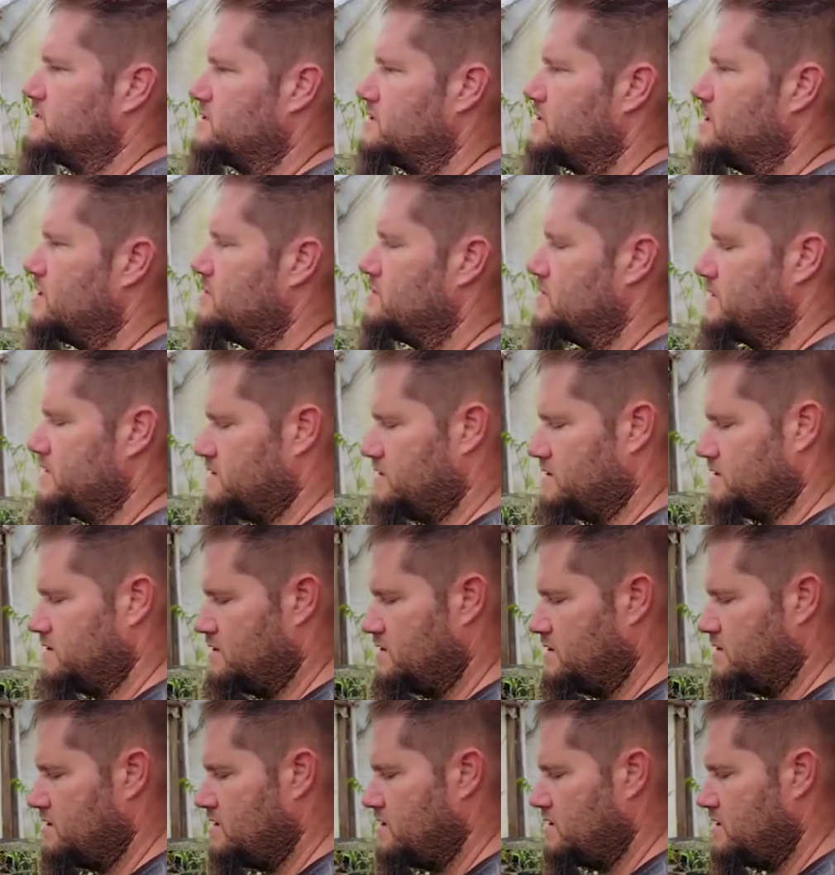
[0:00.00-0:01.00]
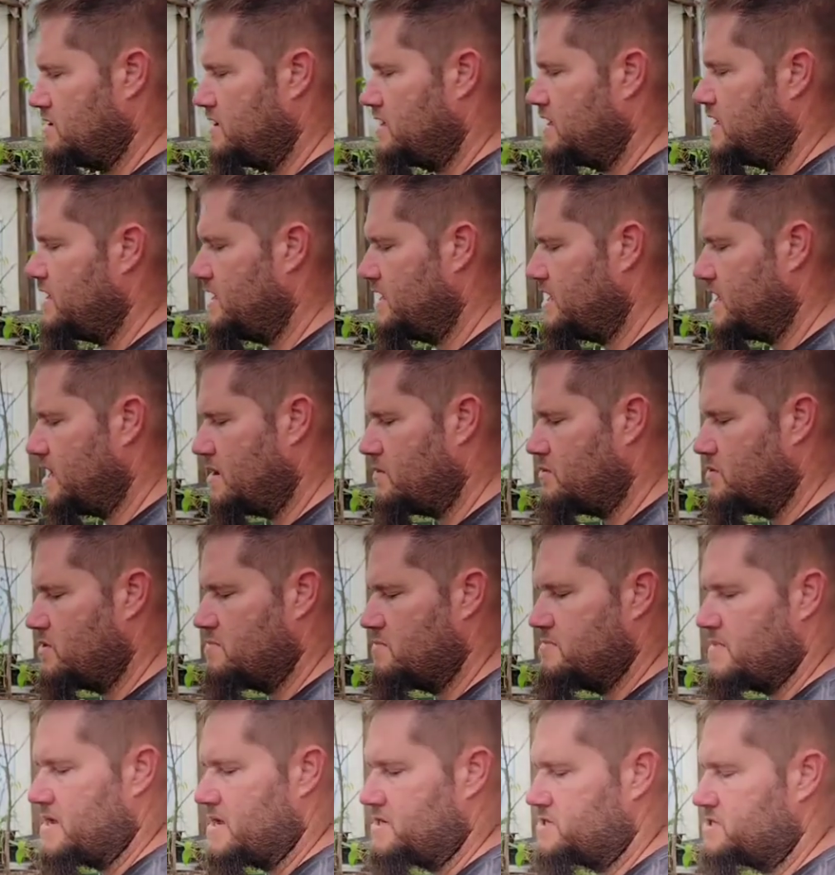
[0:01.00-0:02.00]
are going, and I want to
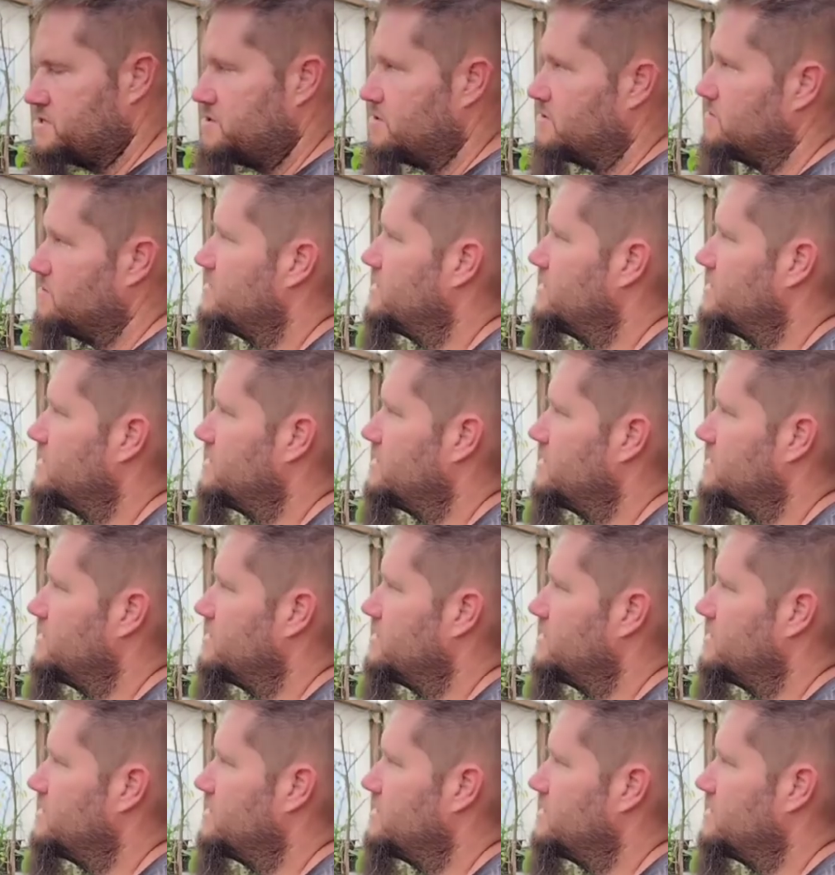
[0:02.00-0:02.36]
make sure